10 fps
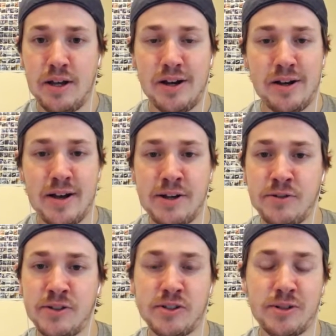
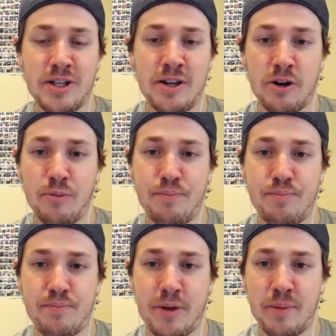Hendricks has,
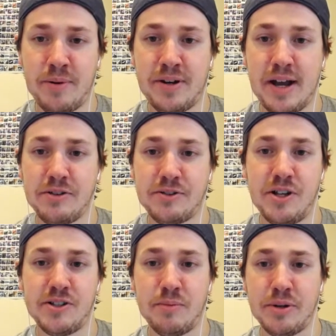been up and down this
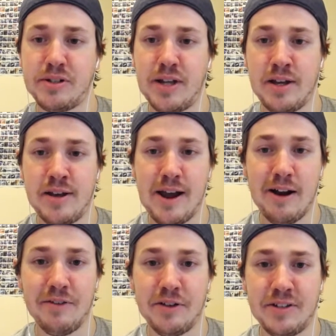season, but he's taking care
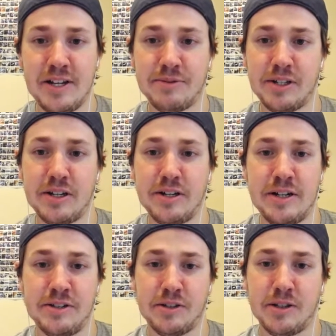of the teams that he
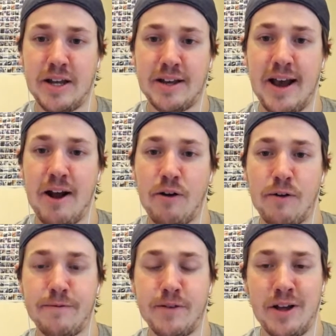needs to take care
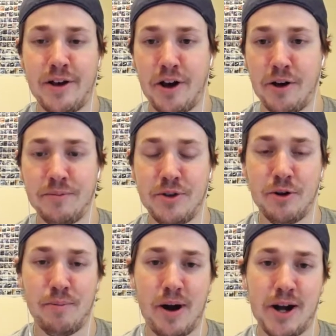of. Your
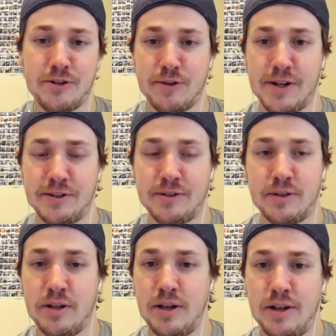Padres,
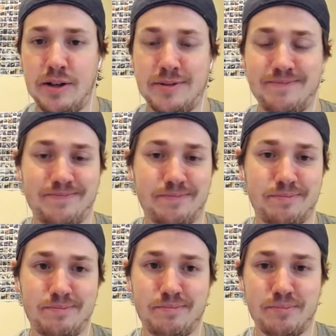
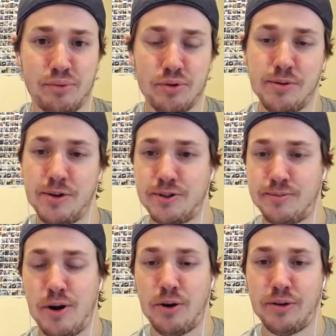Brewers,
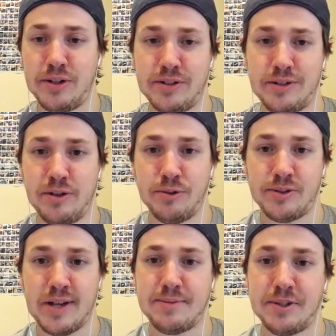Marlins, those
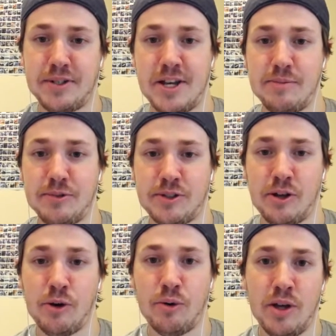types of teams.
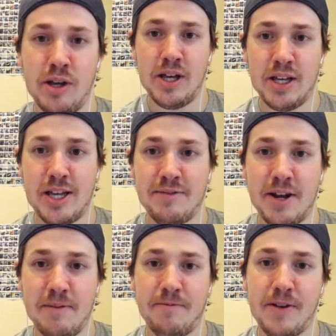So given
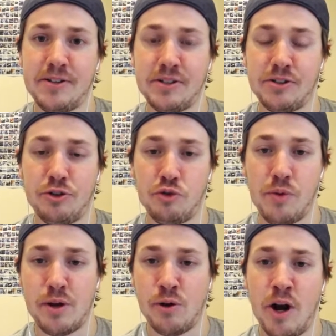him facing two
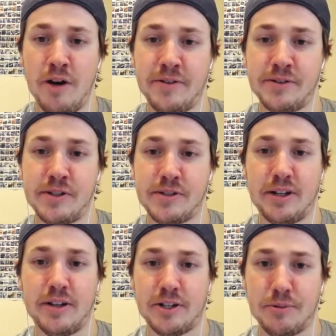weaker offenses, I
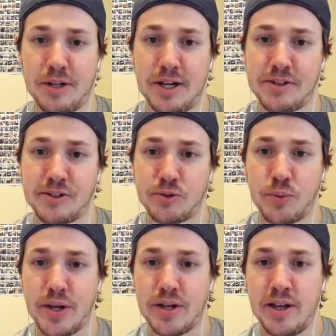like him a lot this
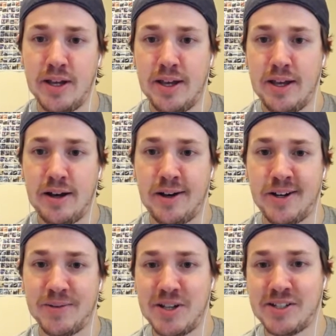week.
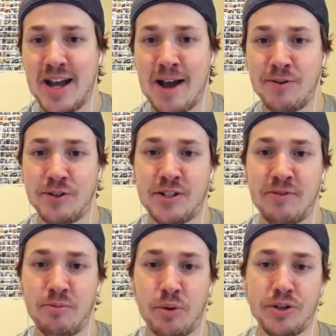He has an average
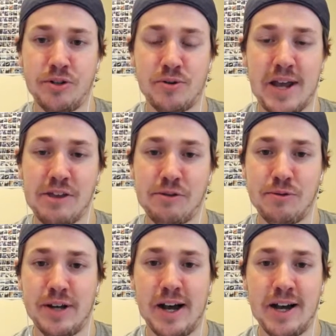7.2 K
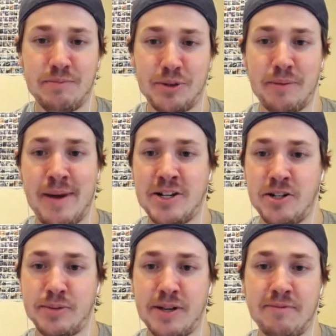through 9, but the
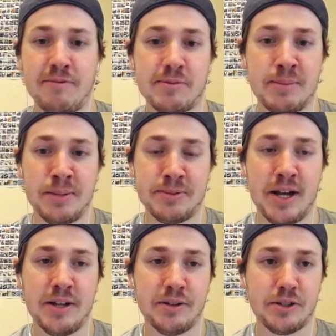matchups give him some
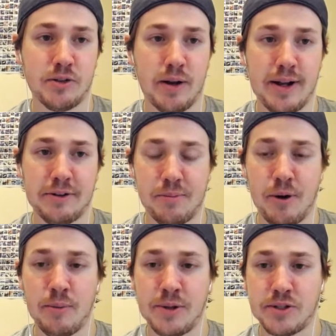upside in the strikeout
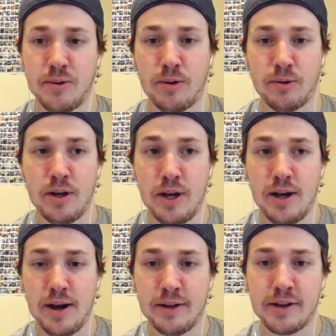department, so
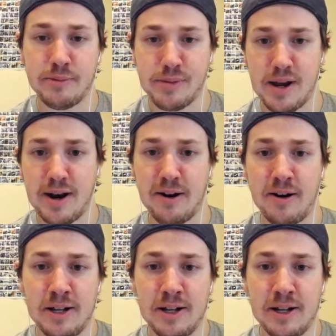I like him there.